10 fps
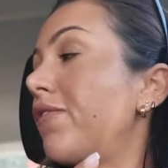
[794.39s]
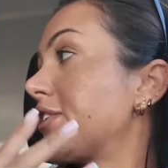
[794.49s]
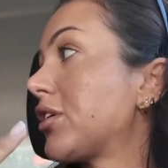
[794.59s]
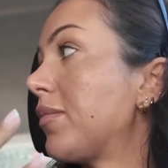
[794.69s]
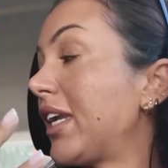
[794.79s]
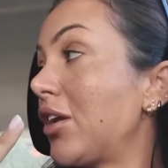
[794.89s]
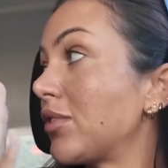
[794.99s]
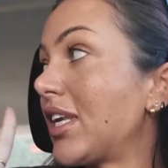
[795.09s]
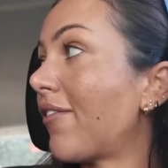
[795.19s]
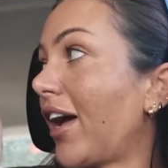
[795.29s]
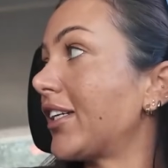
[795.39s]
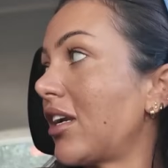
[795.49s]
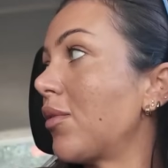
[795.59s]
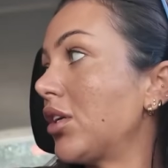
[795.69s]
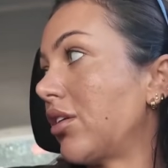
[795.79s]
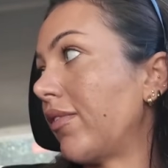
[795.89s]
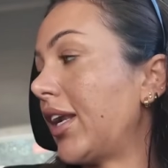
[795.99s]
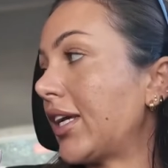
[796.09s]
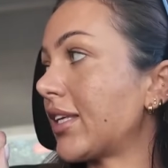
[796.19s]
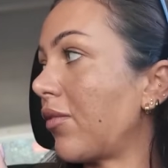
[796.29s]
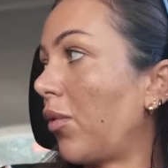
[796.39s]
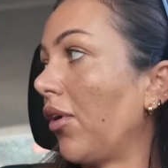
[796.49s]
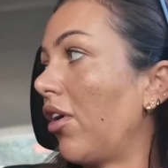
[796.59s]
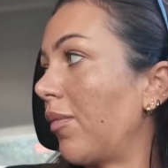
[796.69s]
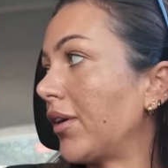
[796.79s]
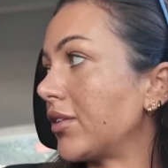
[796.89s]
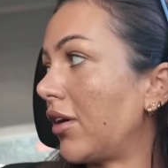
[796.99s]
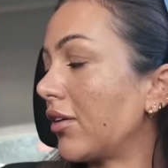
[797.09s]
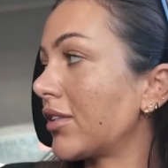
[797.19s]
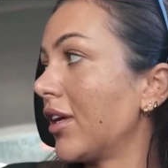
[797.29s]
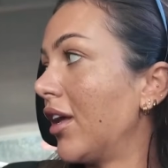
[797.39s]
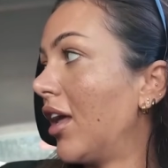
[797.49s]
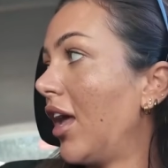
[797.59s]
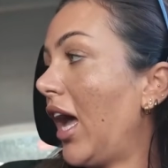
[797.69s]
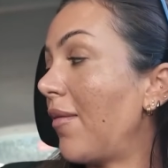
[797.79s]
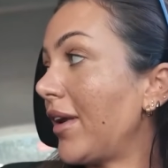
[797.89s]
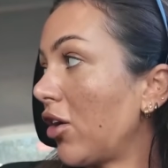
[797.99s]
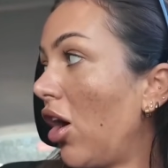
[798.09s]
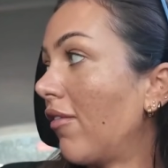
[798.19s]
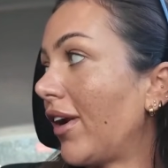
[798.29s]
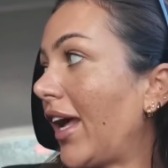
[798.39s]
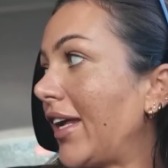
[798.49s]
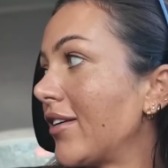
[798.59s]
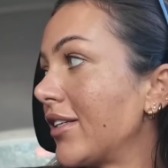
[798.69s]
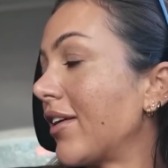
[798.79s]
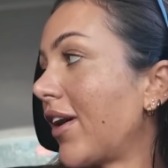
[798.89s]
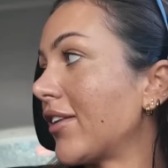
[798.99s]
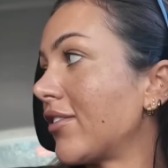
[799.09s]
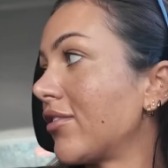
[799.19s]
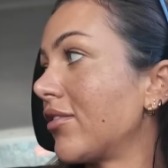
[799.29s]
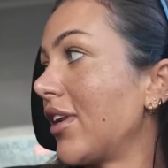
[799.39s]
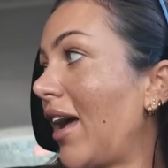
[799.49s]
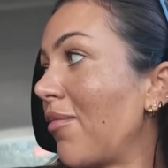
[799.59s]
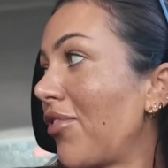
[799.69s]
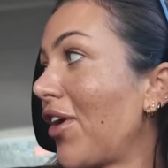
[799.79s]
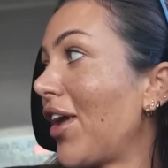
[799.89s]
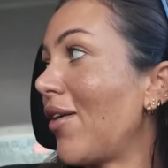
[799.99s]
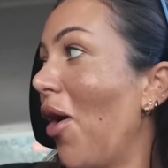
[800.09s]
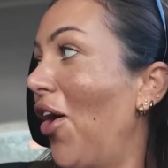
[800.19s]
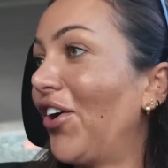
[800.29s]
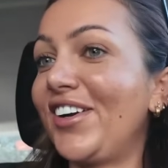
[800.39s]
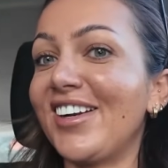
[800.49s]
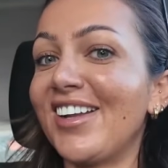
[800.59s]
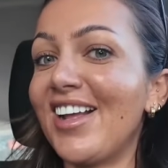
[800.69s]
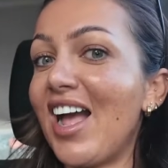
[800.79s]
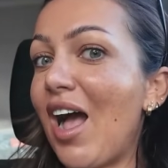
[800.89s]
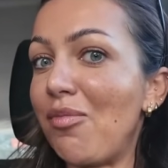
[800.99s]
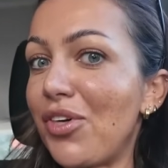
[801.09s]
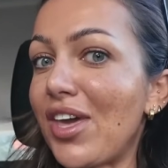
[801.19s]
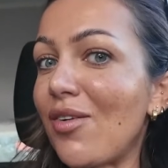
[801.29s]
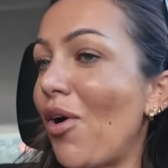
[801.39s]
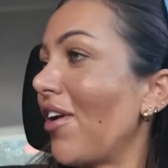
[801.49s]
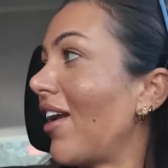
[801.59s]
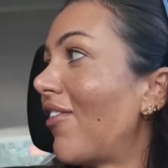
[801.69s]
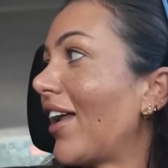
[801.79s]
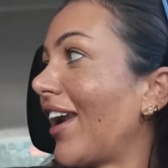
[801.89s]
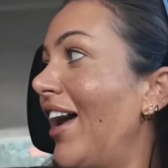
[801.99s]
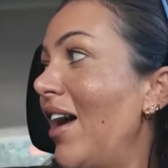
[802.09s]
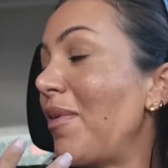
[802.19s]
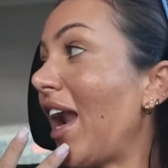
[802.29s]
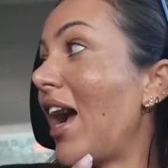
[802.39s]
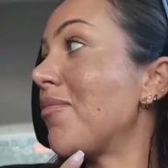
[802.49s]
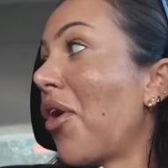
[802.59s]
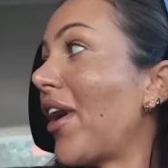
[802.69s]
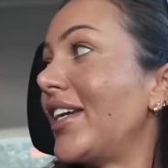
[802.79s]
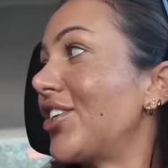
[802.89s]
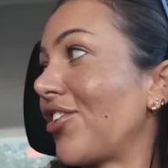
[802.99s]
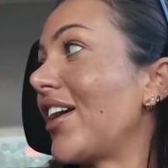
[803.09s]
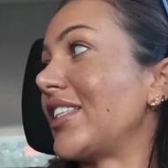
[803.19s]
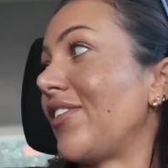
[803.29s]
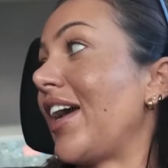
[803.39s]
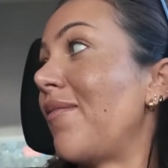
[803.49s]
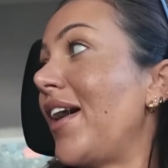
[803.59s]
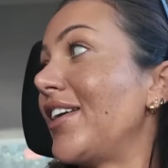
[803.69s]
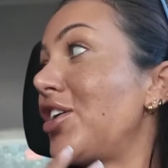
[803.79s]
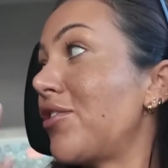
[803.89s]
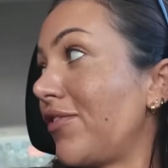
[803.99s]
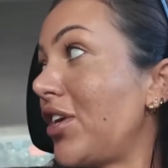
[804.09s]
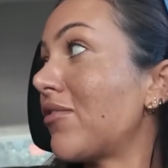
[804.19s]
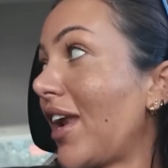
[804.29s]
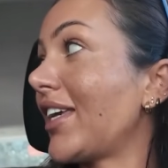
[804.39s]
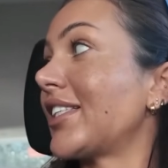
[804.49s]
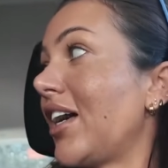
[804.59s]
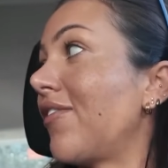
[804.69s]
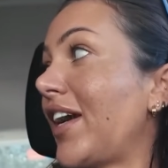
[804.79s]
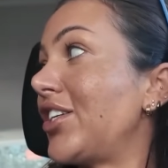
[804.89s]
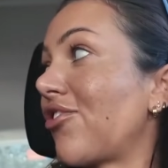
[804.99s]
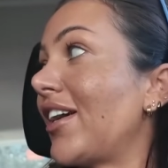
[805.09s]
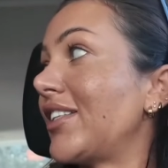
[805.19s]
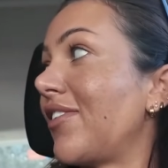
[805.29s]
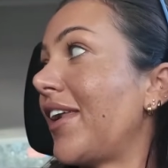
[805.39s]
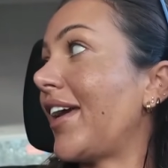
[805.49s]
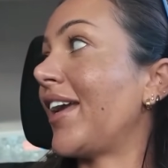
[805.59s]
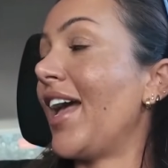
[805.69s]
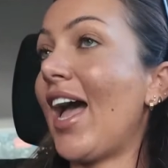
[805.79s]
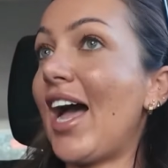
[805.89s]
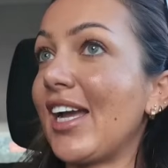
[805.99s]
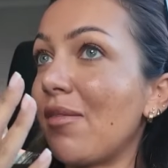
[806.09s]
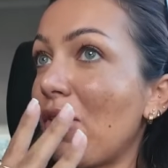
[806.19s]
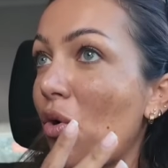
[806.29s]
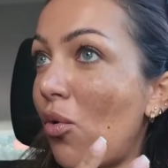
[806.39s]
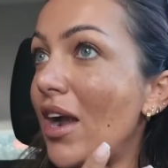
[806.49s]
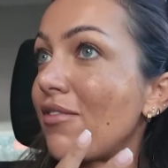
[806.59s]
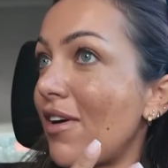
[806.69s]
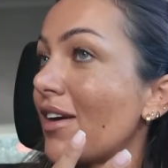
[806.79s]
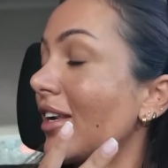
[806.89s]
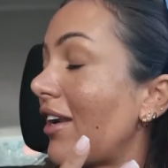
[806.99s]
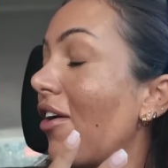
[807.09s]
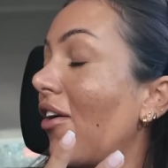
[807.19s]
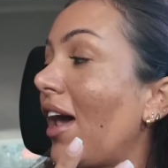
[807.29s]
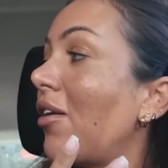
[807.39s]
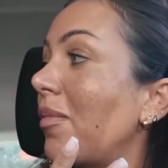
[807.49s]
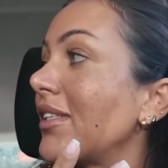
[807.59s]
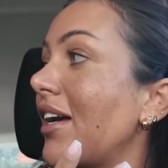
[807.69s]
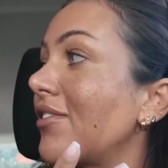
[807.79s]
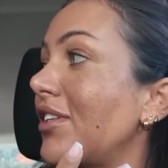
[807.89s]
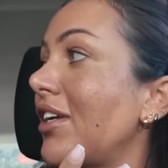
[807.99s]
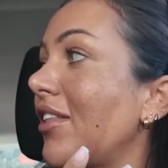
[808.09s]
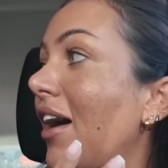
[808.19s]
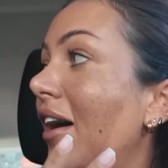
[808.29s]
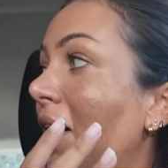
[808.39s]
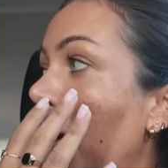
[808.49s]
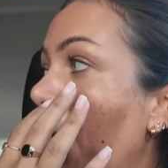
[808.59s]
For somebody who's never had any work done really, except one lot of Botox. I mean, can't relate because I'm 31. I'm 31 and I've had I'm not aging gracefully, am I? You've let yourself age gracefully. I am quite frankly not allowing myself to do that.